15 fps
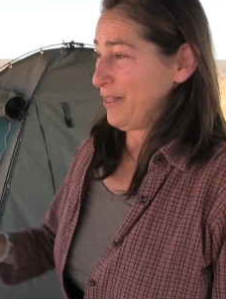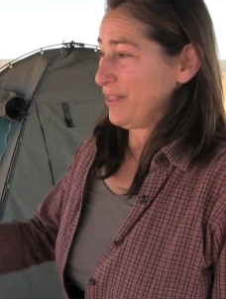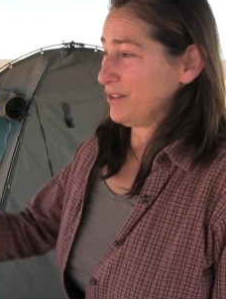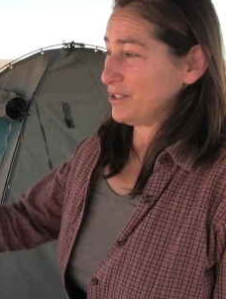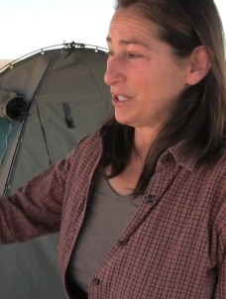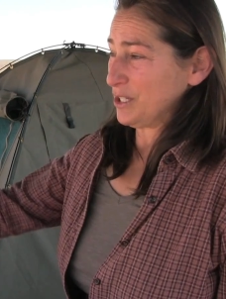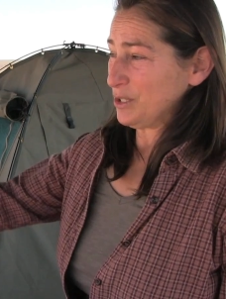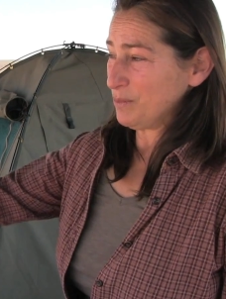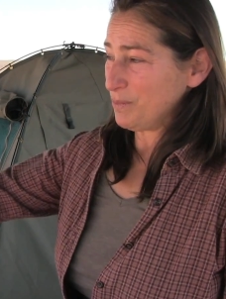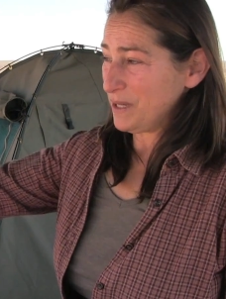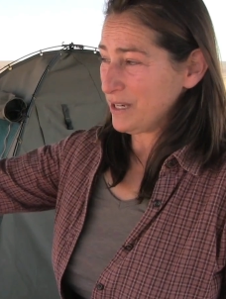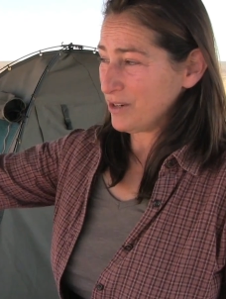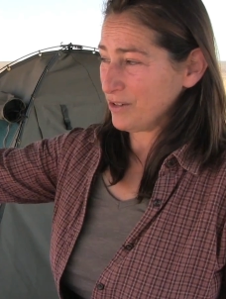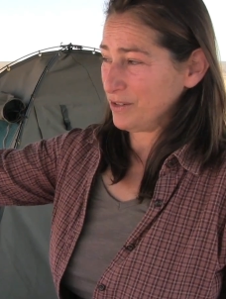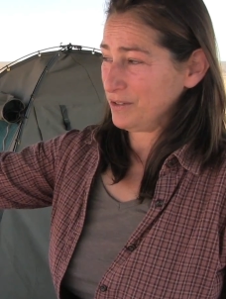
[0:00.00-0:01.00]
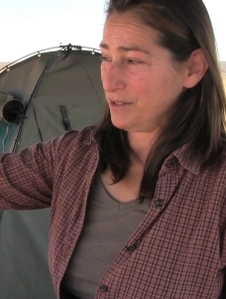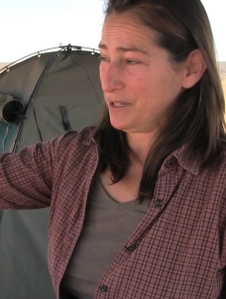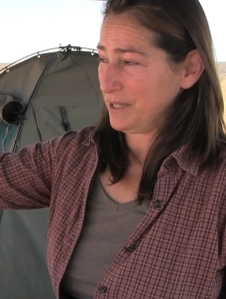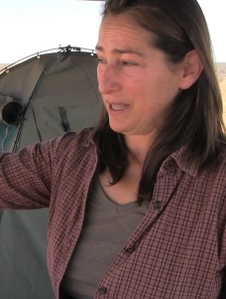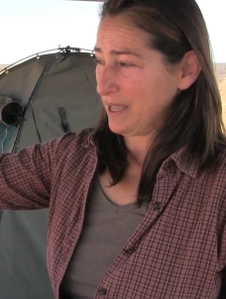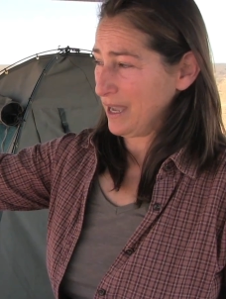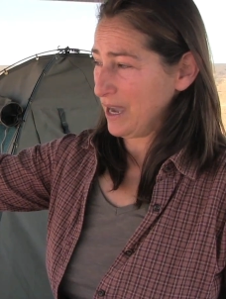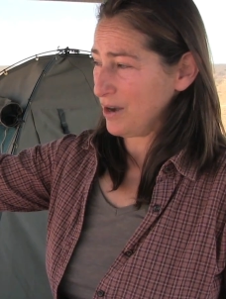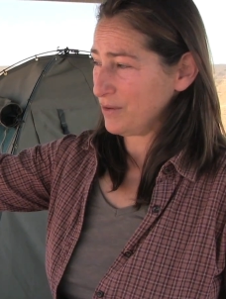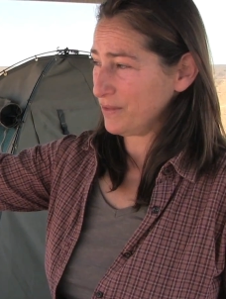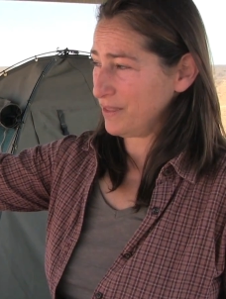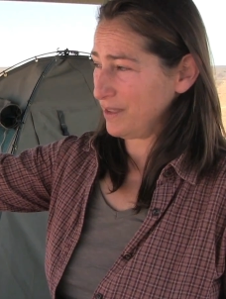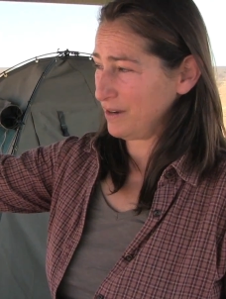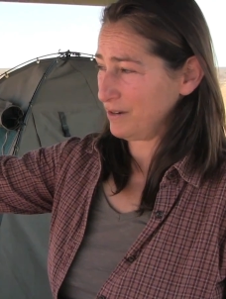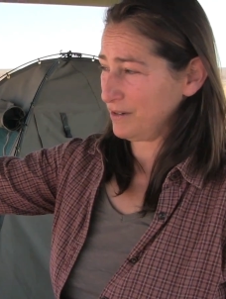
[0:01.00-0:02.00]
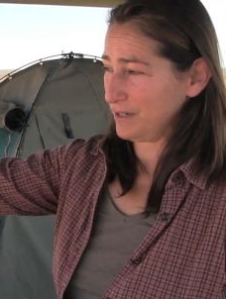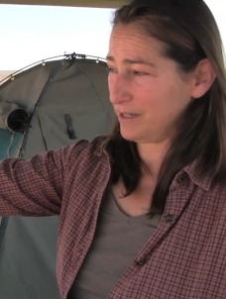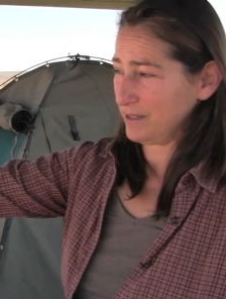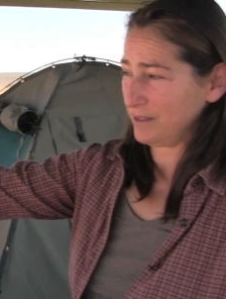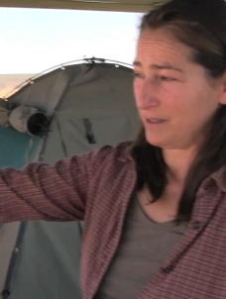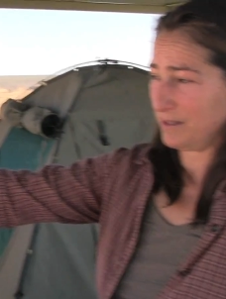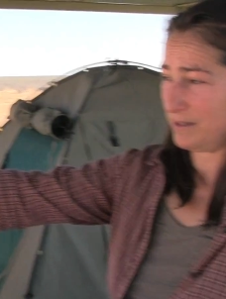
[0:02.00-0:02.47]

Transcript: There's a speaker out there in